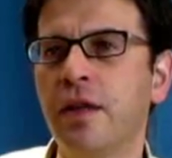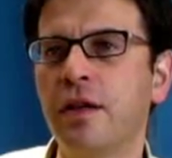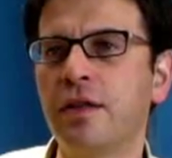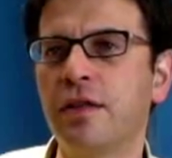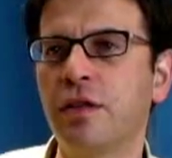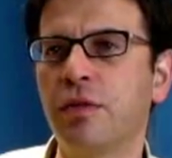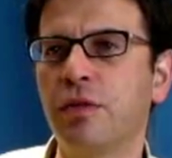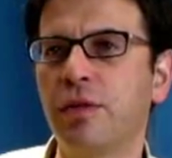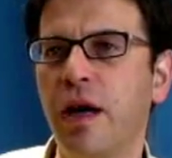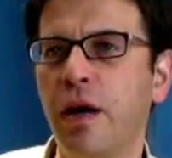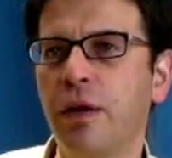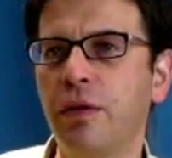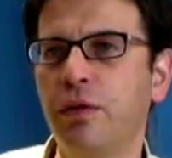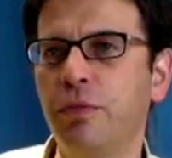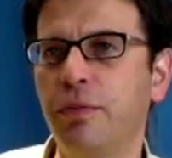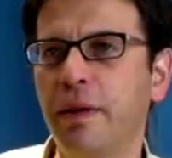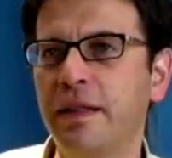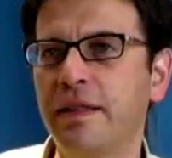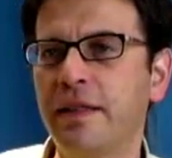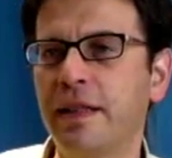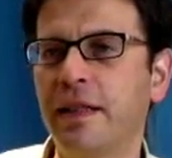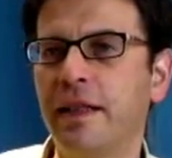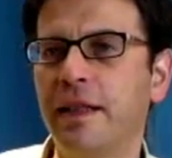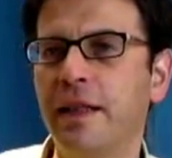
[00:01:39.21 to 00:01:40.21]
So now you
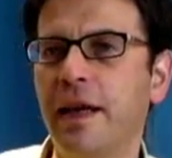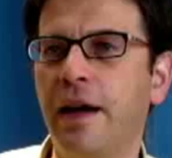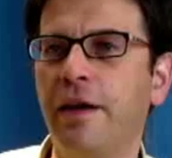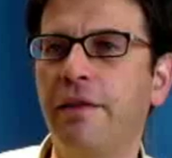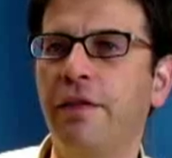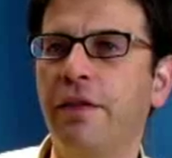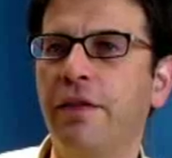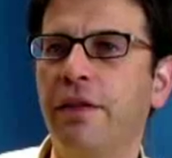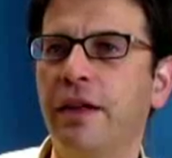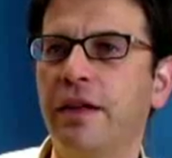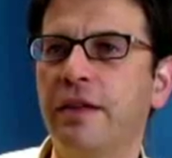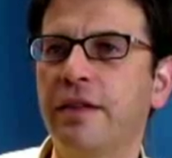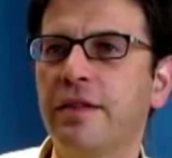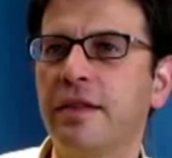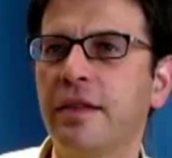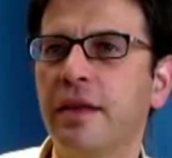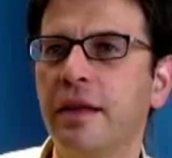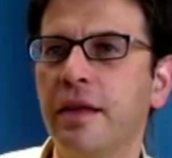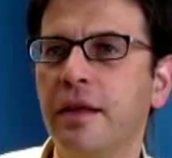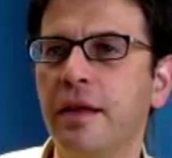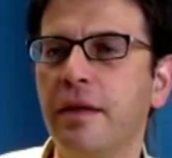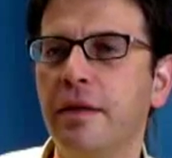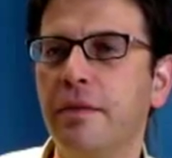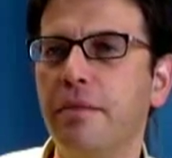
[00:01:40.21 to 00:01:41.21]
basically have this
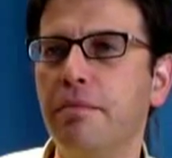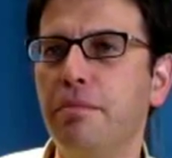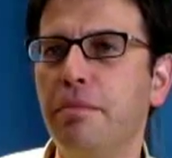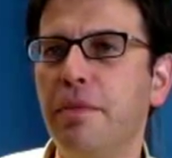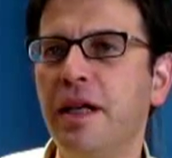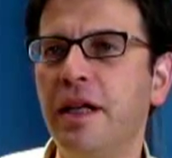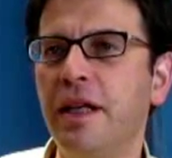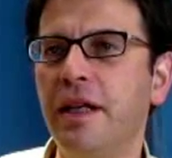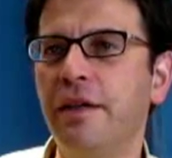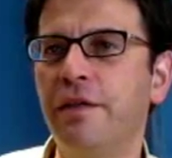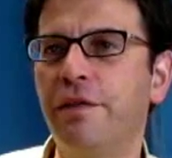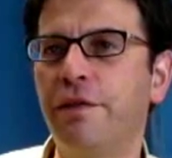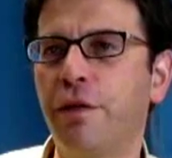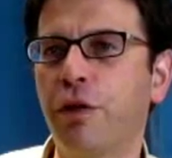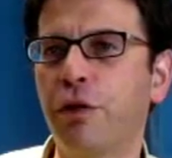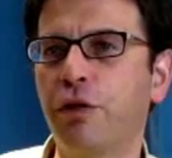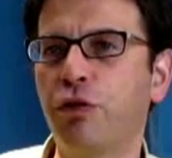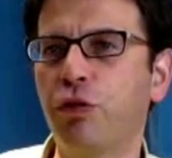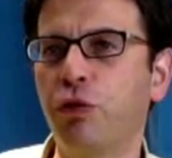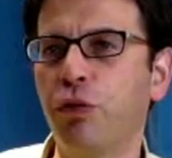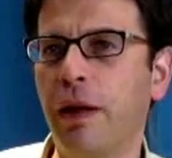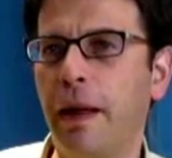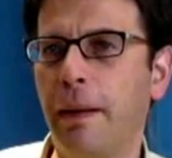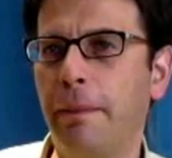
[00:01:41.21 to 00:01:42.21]
mini
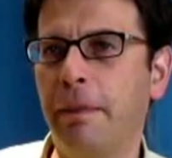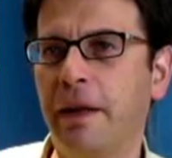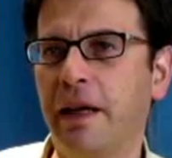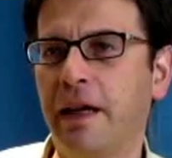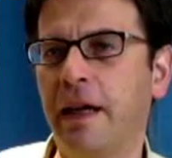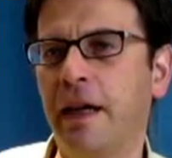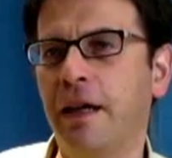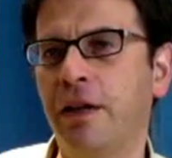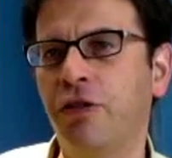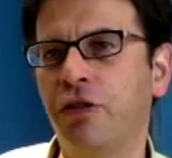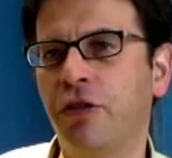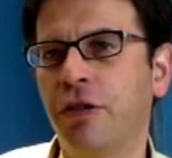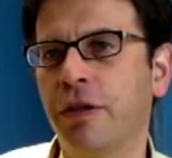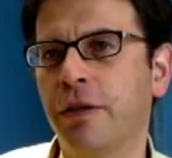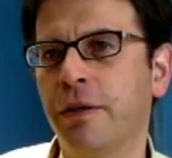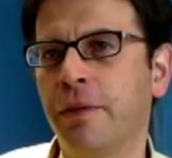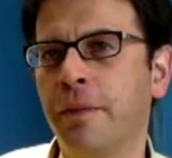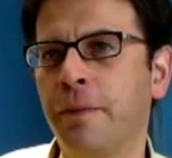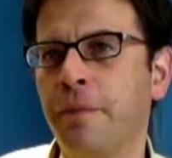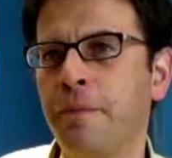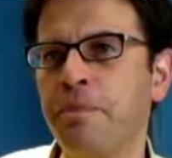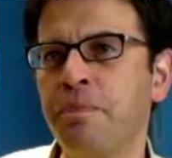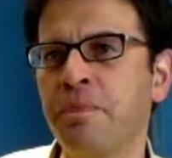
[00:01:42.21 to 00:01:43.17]
virtual application